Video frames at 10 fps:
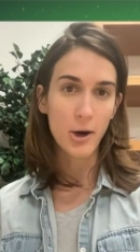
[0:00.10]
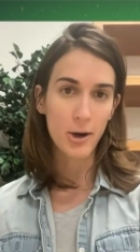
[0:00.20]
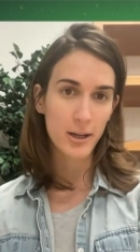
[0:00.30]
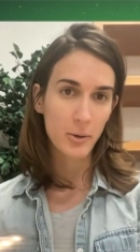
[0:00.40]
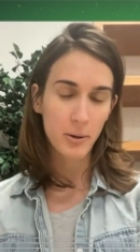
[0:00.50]

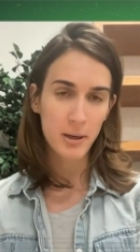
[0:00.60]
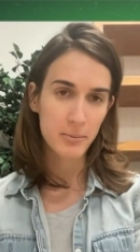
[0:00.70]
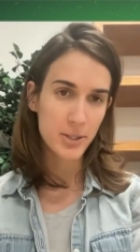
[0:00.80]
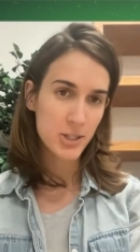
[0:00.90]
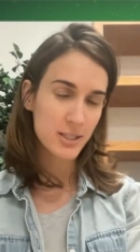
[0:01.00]
Artyc, we're on a
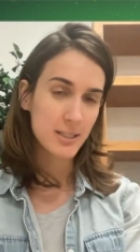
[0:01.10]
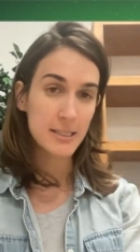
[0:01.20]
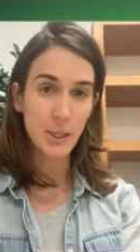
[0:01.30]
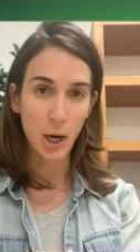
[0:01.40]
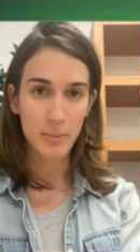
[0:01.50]
mission to
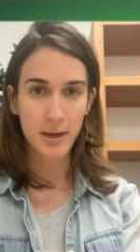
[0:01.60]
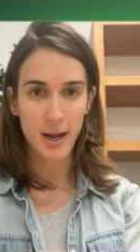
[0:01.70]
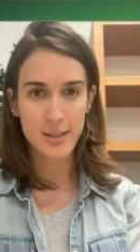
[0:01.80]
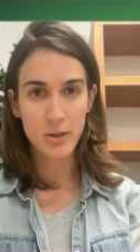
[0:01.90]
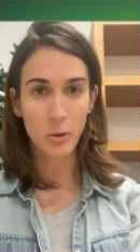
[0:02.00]

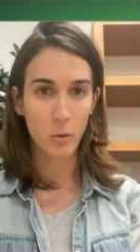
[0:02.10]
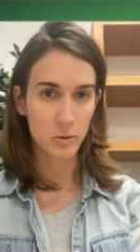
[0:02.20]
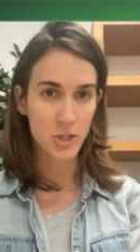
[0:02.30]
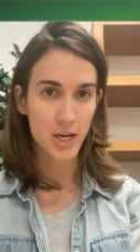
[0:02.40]
decarbonize the cold